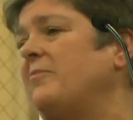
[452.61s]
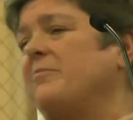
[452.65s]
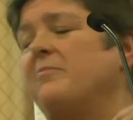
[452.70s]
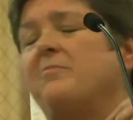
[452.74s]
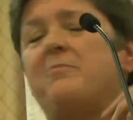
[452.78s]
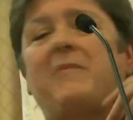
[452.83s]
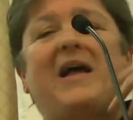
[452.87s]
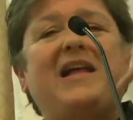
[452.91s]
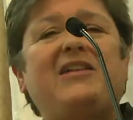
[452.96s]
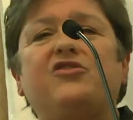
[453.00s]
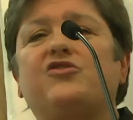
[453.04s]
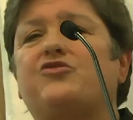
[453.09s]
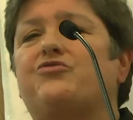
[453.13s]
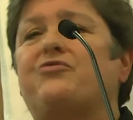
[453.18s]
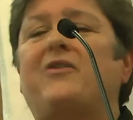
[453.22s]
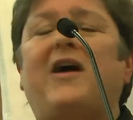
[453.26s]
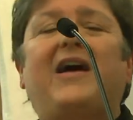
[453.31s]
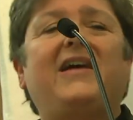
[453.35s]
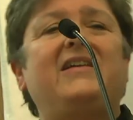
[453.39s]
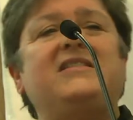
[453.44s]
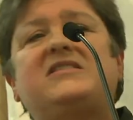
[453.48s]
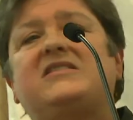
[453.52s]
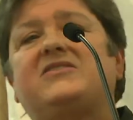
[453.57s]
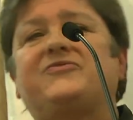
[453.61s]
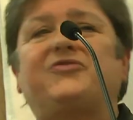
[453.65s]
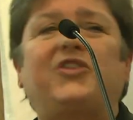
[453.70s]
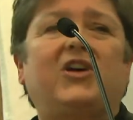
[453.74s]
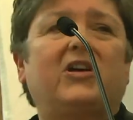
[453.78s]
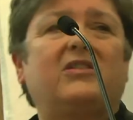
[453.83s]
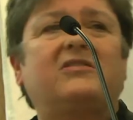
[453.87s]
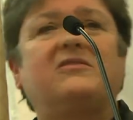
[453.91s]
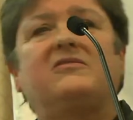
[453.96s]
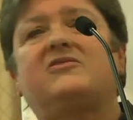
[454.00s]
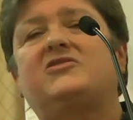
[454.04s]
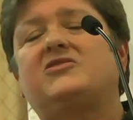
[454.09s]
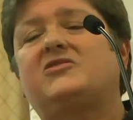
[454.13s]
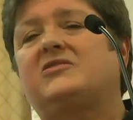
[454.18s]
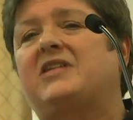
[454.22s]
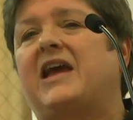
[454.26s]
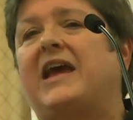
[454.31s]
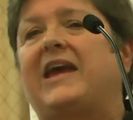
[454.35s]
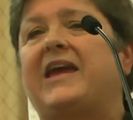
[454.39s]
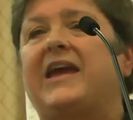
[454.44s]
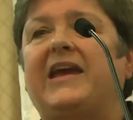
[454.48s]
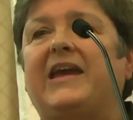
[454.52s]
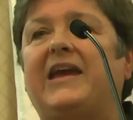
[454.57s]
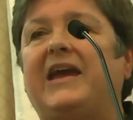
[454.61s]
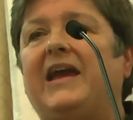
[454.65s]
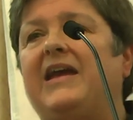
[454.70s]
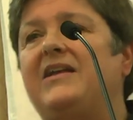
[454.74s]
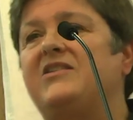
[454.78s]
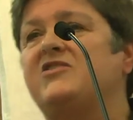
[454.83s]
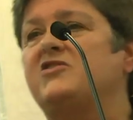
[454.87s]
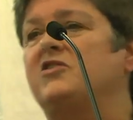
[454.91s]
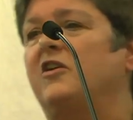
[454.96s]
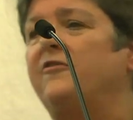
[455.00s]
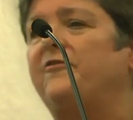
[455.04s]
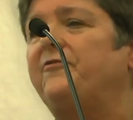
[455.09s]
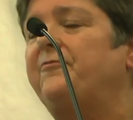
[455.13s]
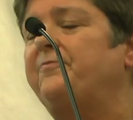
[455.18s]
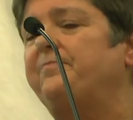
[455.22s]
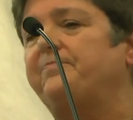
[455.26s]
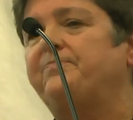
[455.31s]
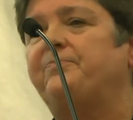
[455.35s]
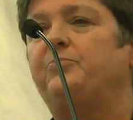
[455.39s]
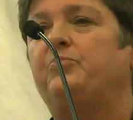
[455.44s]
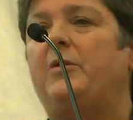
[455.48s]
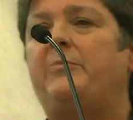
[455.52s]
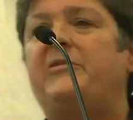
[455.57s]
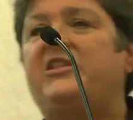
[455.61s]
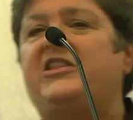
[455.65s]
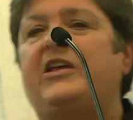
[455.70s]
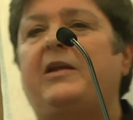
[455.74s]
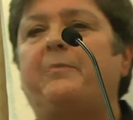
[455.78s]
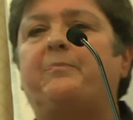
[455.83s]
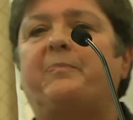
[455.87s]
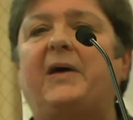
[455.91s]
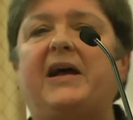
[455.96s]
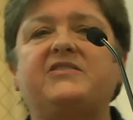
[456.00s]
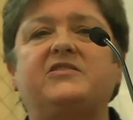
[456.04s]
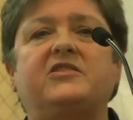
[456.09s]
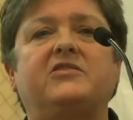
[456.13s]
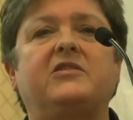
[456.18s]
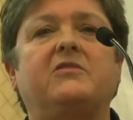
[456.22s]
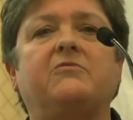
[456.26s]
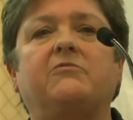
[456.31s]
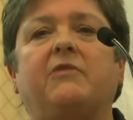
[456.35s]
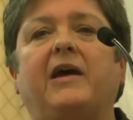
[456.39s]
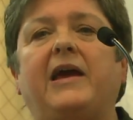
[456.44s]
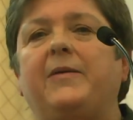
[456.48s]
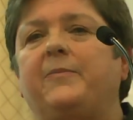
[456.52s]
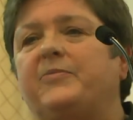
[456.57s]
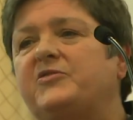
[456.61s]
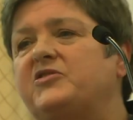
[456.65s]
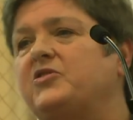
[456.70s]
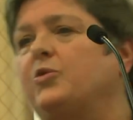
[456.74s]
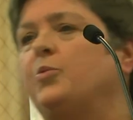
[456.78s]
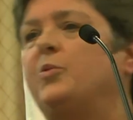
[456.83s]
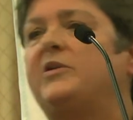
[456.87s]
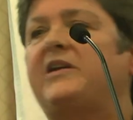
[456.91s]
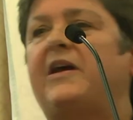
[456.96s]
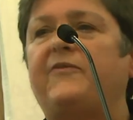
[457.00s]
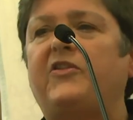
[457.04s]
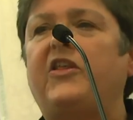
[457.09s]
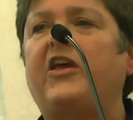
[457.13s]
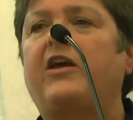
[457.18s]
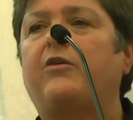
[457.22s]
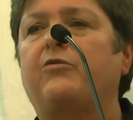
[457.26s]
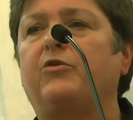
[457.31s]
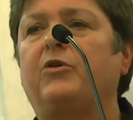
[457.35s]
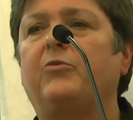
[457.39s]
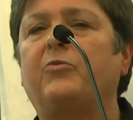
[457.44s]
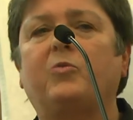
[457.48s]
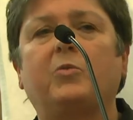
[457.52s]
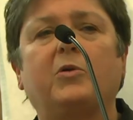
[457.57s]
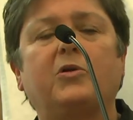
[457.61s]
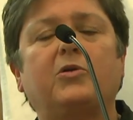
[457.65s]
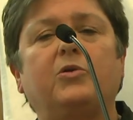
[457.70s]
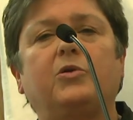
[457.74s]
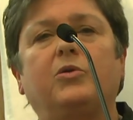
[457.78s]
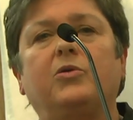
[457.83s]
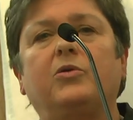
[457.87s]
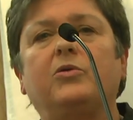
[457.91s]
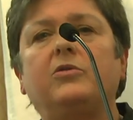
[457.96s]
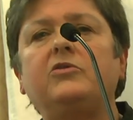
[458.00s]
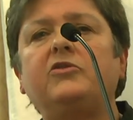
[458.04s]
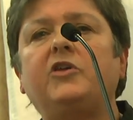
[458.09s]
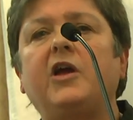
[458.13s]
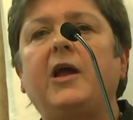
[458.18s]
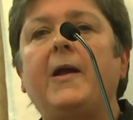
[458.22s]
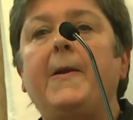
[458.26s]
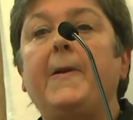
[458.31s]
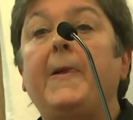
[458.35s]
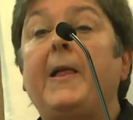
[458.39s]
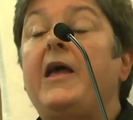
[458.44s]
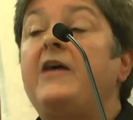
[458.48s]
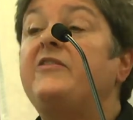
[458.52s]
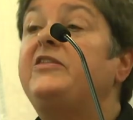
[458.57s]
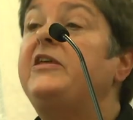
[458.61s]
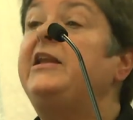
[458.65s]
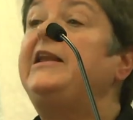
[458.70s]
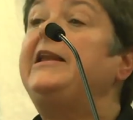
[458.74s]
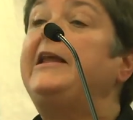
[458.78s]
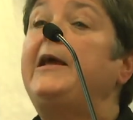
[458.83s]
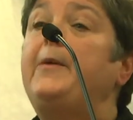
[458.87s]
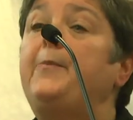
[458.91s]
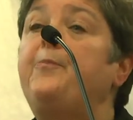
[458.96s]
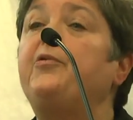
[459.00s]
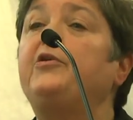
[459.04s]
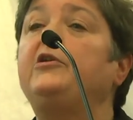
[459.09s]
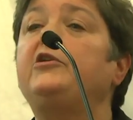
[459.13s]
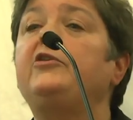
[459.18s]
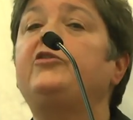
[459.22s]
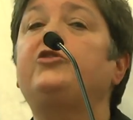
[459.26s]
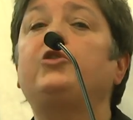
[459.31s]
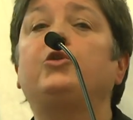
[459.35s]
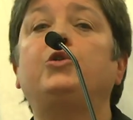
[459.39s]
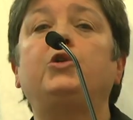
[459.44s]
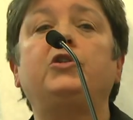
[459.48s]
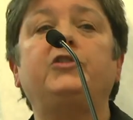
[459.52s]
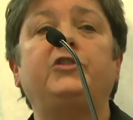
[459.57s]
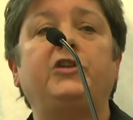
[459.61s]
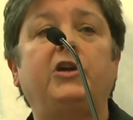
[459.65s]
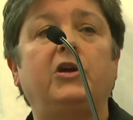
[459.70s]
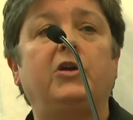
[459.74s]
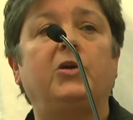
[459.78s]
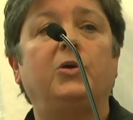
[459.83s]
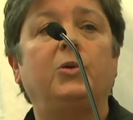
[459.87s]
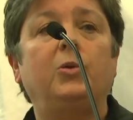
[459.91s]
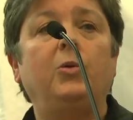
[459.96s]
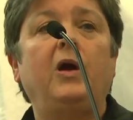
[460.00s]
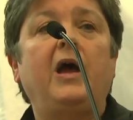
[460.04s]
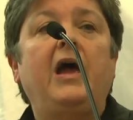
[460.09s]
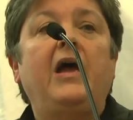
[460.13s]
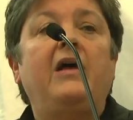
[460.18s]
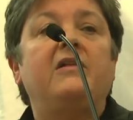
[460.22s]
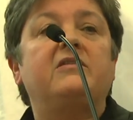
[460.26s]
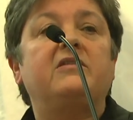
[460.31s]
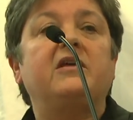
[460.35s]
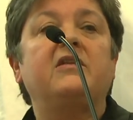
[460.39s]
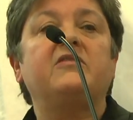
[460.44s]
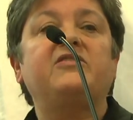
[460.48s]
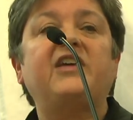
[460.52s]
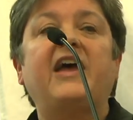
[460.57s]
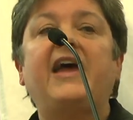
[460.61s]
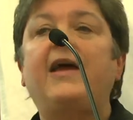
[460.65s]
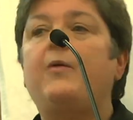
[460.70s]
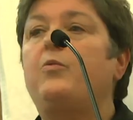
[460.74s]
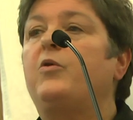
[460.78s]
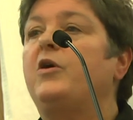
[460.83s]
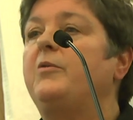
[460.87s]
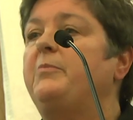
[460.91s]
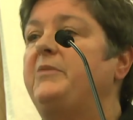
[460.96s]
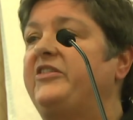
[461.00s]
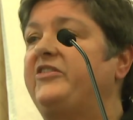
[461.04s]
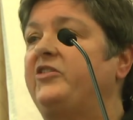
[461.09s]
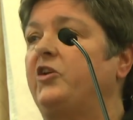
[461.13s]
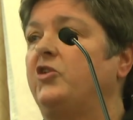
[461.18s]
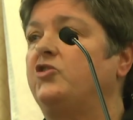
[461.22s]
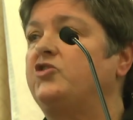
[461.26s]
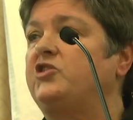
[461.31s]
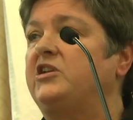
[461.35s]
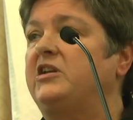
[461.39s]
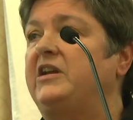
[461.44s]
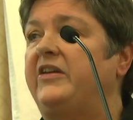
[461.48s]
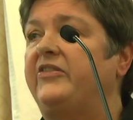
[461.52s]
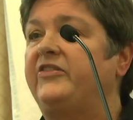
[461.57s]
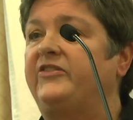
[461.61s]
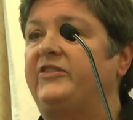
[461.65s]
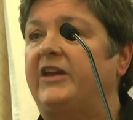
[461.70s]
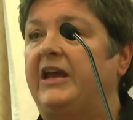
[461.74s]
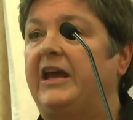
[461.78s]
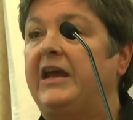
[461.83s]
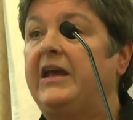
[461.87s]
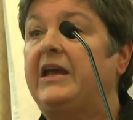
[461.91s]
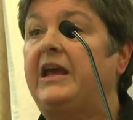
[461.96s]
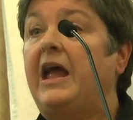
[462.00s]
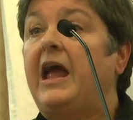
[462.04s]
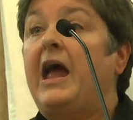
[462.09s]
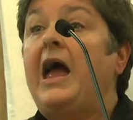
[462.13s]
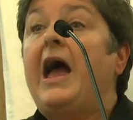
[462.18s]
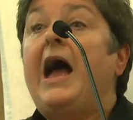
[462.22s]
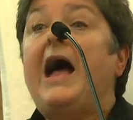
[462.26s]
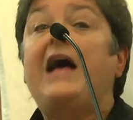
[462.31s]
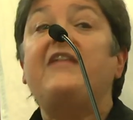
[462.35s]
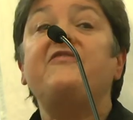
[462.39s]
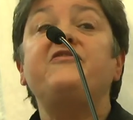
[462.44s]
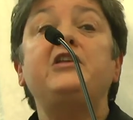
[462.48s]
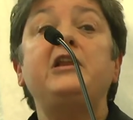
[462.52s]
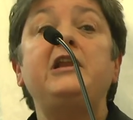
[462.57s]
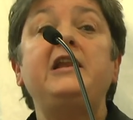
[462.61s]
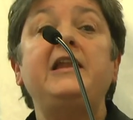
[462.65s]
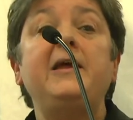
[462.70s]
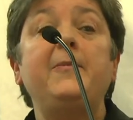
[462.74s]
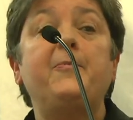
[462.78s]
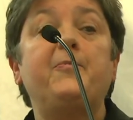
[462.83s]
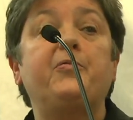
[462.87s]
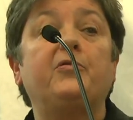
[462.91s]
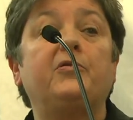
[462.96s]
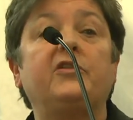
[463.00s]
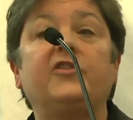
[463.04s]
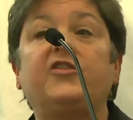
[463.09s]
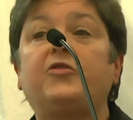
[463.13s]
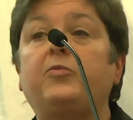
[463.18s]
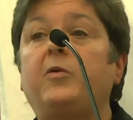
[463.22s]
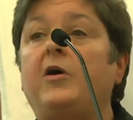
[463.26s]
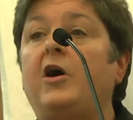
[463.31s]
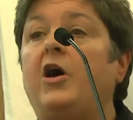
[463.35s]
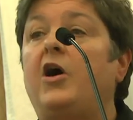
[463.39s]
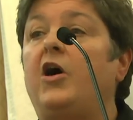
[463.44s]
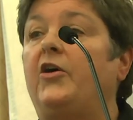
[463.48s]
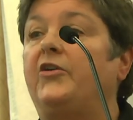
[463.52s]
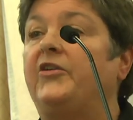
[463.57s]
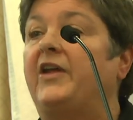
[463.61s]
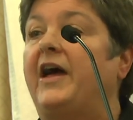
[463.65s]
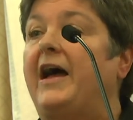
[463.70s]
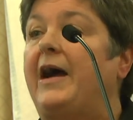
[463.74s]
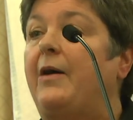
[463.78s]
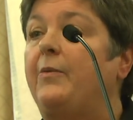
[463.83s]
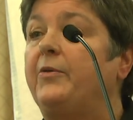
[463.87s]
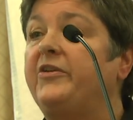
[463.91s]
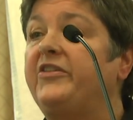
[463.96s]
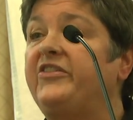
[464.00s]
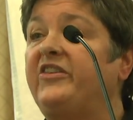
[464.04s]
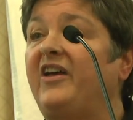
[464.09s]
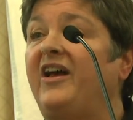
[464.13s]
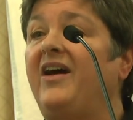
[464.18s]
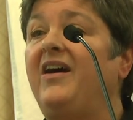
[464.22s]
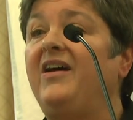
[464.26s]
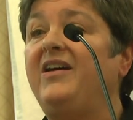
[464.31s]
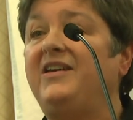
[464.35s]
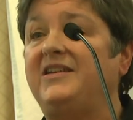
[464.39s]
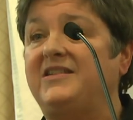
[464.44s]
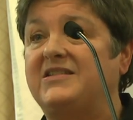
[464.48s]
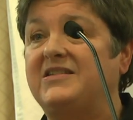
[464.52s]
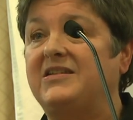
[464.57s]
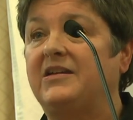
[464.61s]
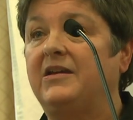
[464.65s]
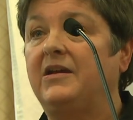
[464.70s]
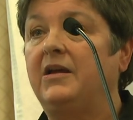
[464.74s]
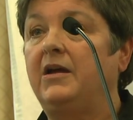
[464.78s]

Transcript: men's rights for taking kids off women they'd battered and raped or whatever their groups were called, the Liberals all knew that they were misogynistic and the Liberals were on our side.